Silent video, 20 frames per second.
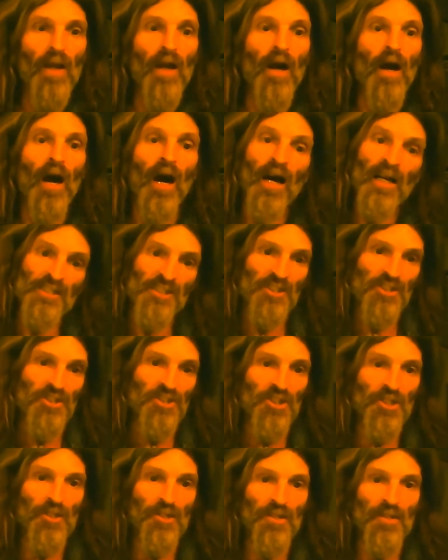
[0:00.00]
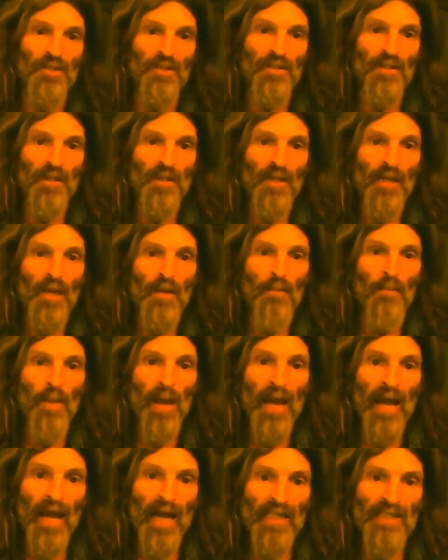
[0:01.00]
oxygen
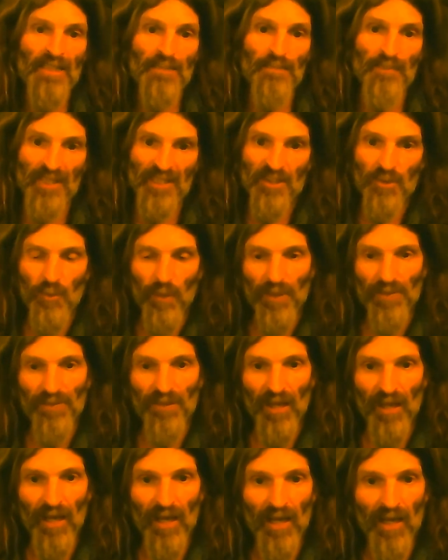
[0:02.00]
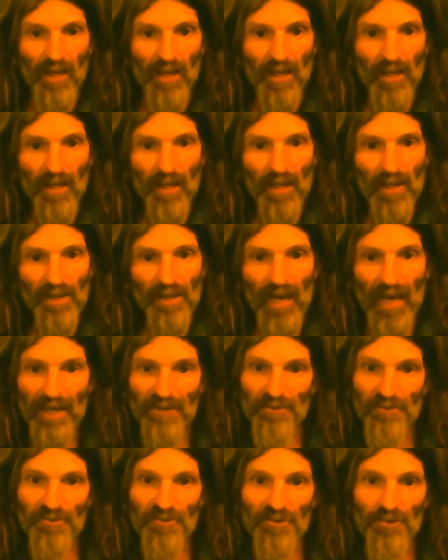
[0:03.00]
mass mixed with the
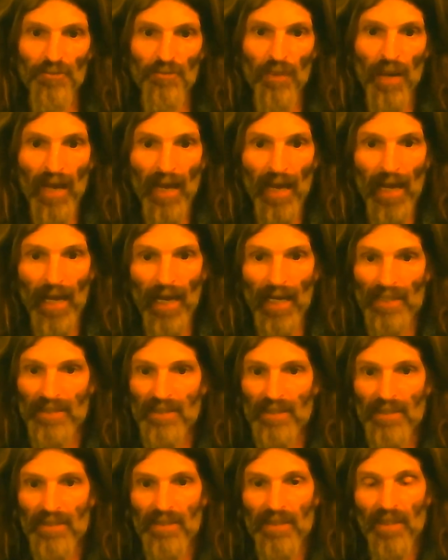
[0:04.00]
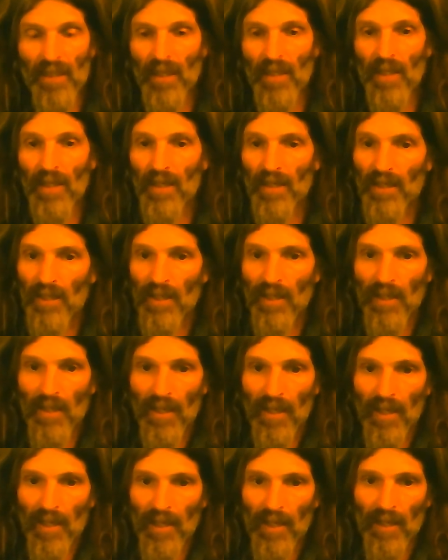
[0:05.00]
nitrogen mass
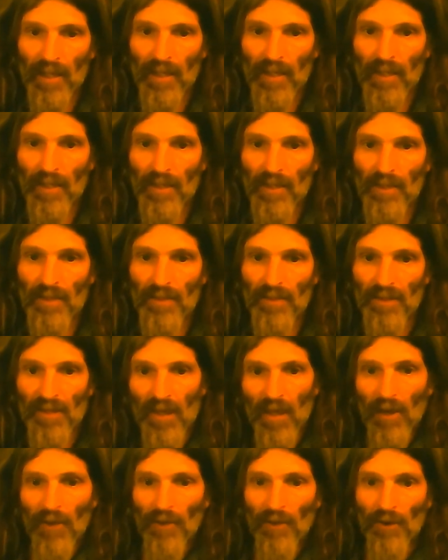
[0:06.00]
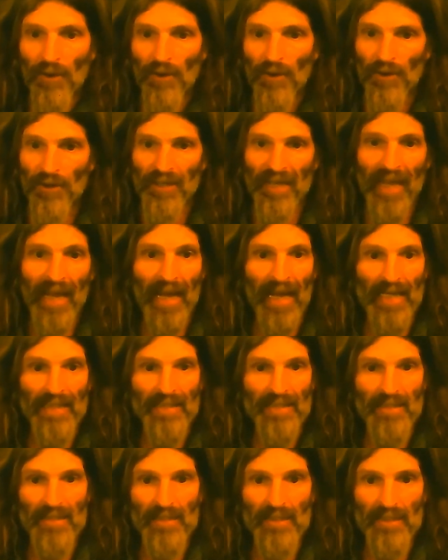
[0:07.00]
and the other
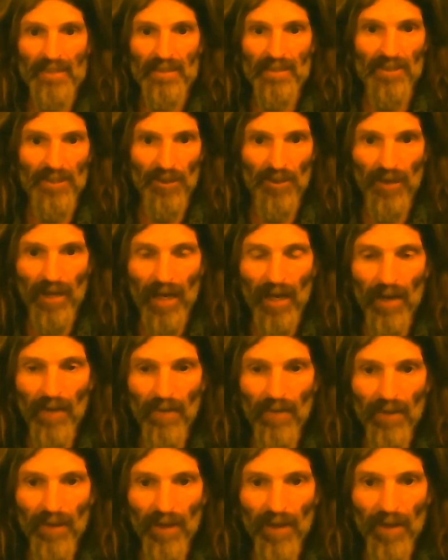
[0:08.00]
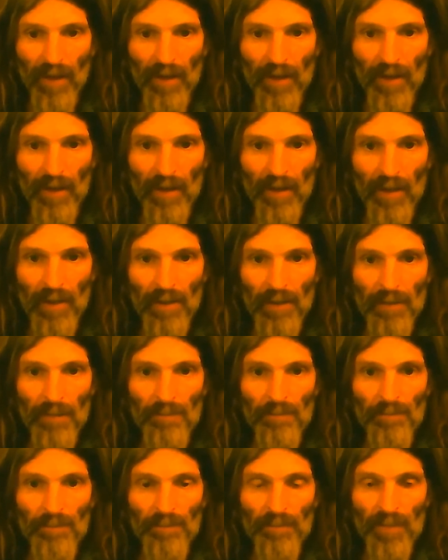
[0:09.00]
gases that are out there.
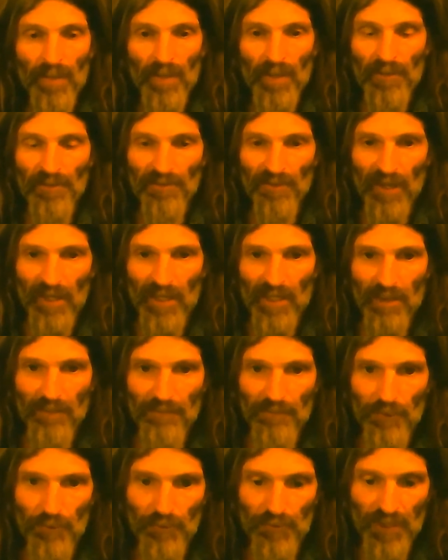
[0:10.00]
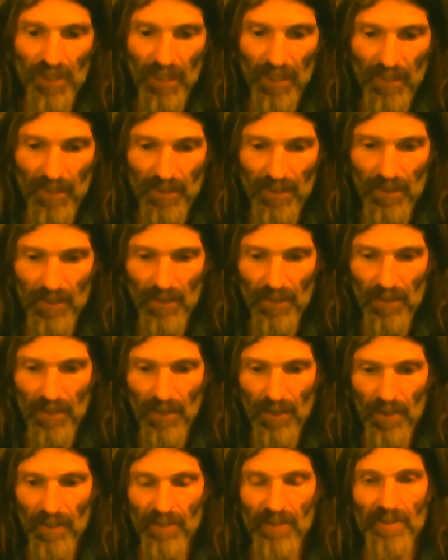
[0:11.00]
It's like if you take
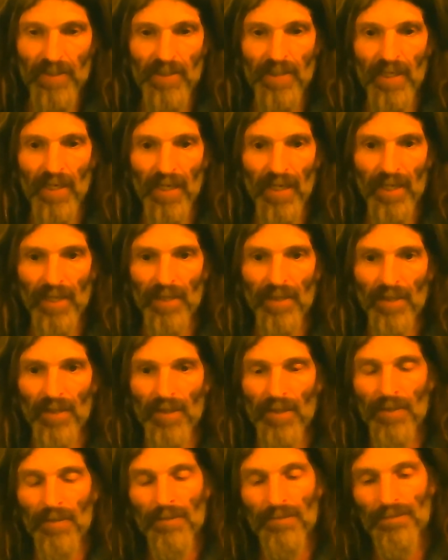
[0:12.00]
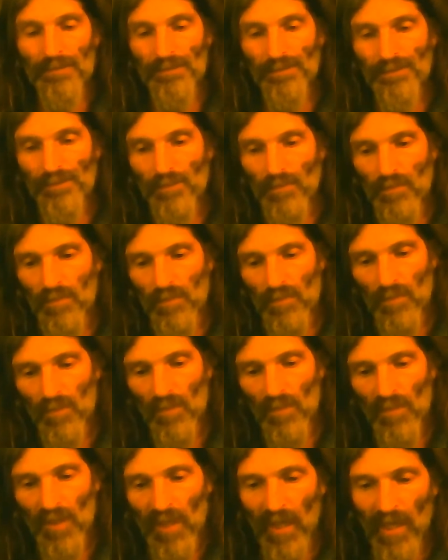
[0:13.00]
a container
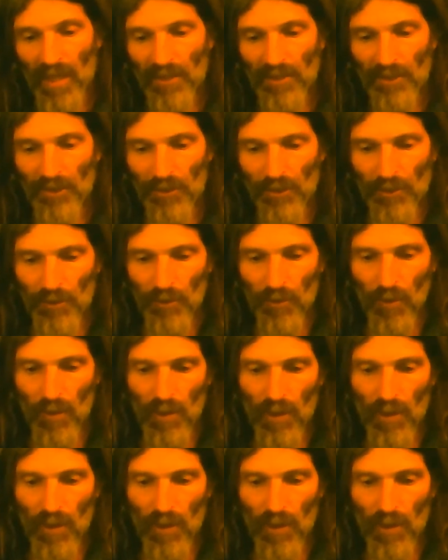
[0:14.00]
and you